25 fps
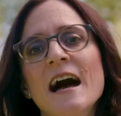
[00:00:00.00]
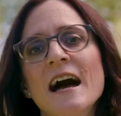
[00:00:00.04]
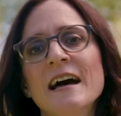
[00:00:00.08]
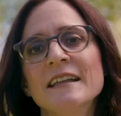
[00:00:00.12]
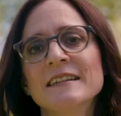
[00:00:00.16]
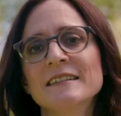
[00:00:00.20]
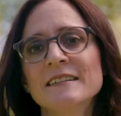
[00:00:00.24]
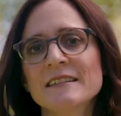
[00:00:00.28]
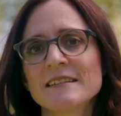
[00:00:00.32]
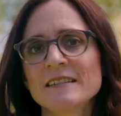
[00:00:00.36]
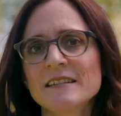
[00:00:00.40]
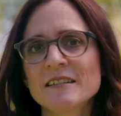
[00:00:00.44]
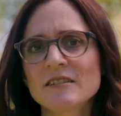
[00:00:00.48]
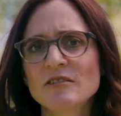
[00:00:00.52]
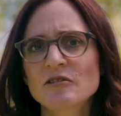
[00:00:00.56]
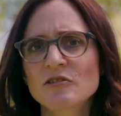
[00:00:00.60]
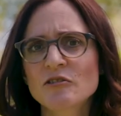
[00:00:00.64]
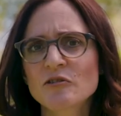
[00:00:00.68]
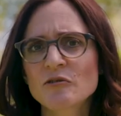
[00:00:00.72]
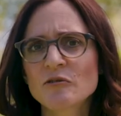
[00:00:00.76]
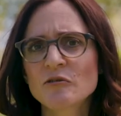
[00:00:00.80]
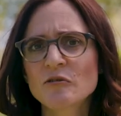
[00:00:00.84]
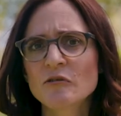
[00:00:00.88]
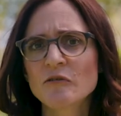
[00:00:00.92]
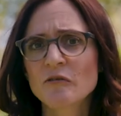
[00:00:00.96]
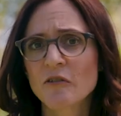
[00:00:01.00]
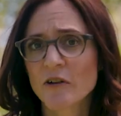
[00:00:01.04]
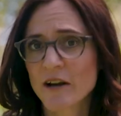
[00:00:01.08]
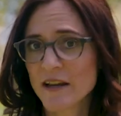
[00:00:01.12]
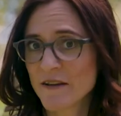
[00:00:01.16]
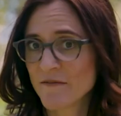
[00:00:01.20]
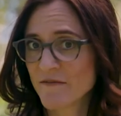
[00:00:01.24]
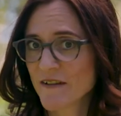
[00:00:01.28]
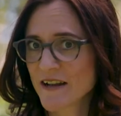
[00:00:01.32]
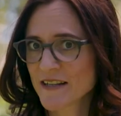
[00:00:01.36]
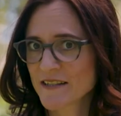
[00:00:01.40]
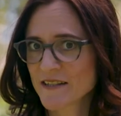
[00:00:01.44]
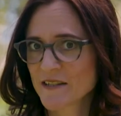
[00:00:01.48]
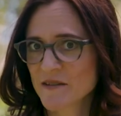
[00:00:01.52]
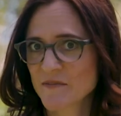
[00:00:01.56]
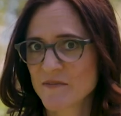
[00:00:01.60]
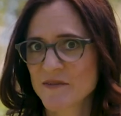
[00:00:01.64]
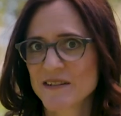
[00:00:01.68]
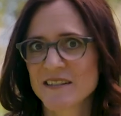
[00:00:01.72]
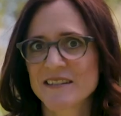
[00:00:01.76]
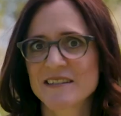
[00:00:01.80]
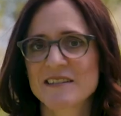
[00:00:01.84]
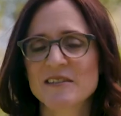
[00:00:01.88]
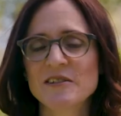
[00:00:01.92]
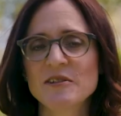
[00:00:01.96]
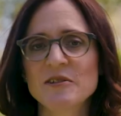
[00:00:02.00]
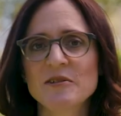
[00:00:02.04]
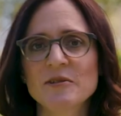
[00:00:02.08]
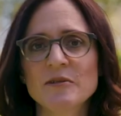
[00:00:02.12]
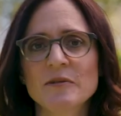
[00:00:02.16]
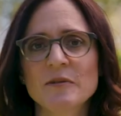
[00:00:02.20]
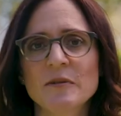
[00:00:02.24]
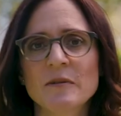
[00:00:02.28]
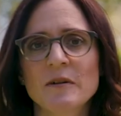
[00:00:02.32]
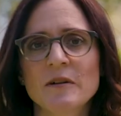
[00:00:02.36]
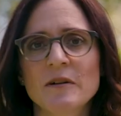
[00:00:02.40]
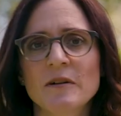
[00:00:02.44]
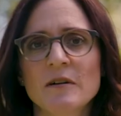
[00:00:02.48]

and this is true for investments too.